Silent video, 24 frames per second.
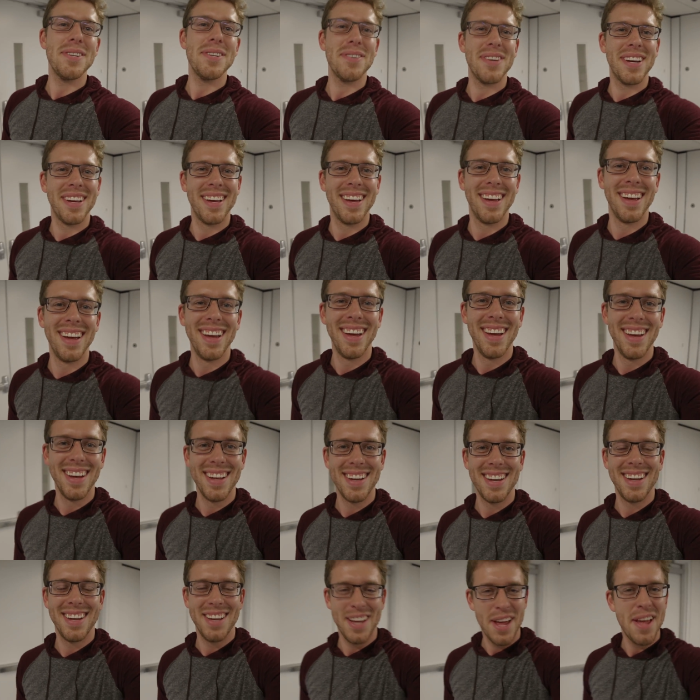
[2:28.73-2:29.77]
Deuces.
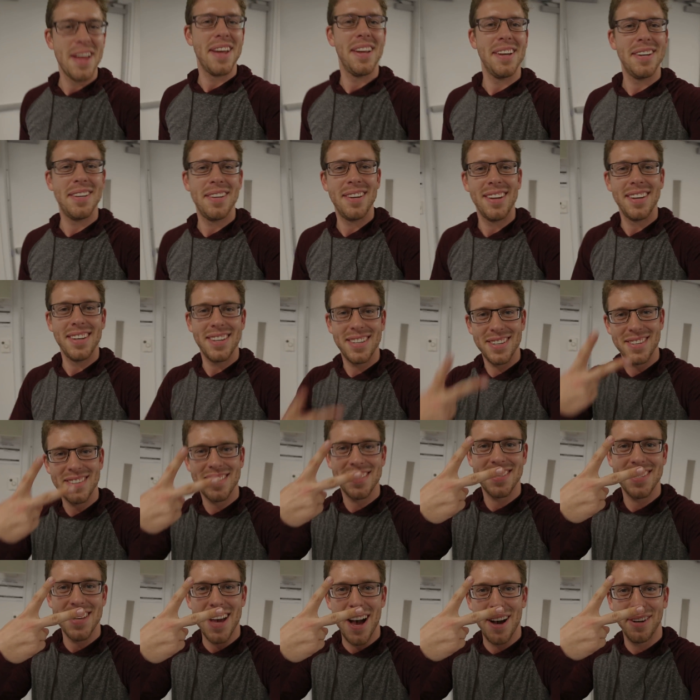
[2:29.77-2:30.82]
yeah.
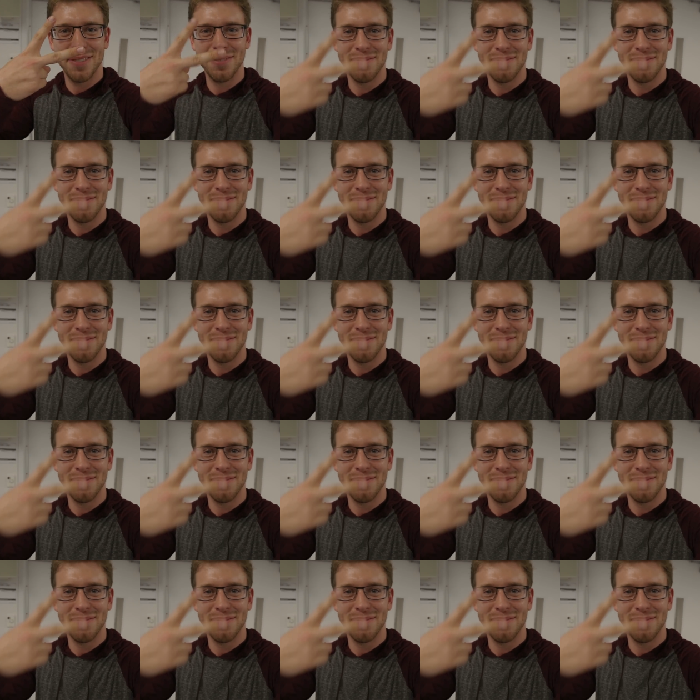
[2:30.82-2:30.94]
Deuces, y'all.